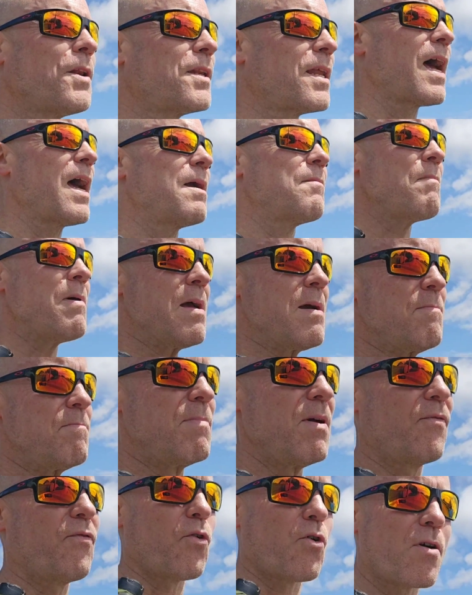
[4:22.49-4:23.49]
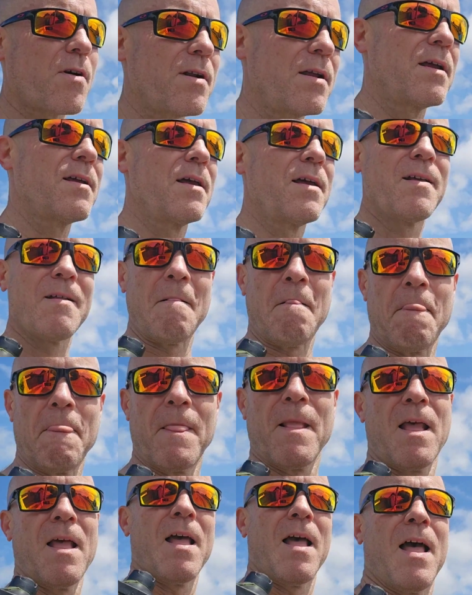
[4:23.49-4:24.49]
time before,
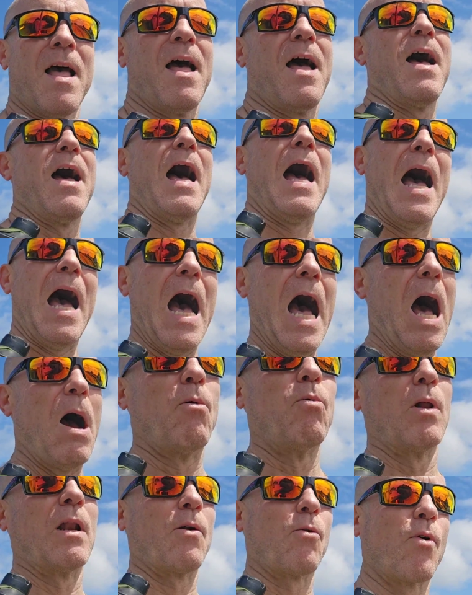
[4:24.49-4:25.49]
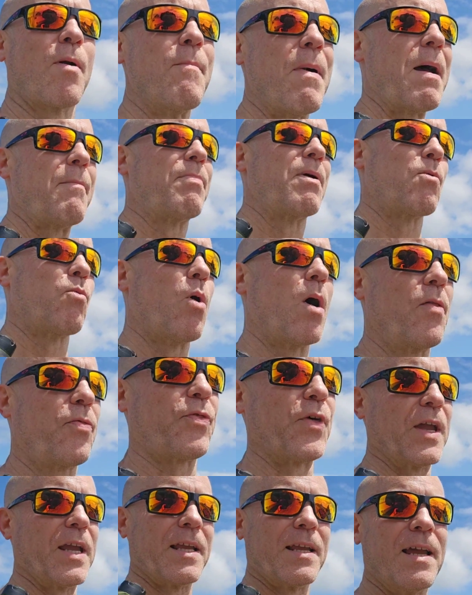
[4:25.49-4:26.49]
I will have remembered one
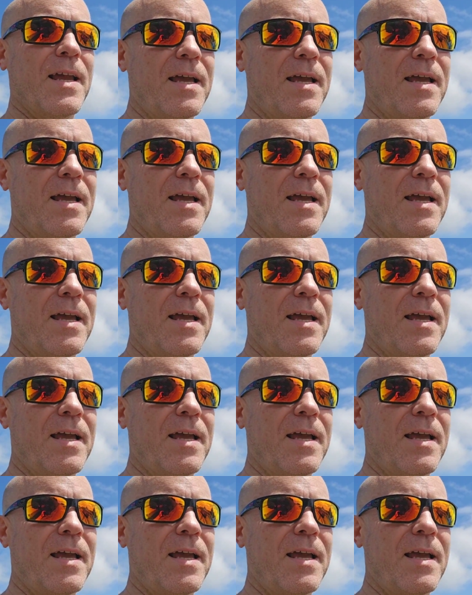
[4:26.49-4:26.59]
thing.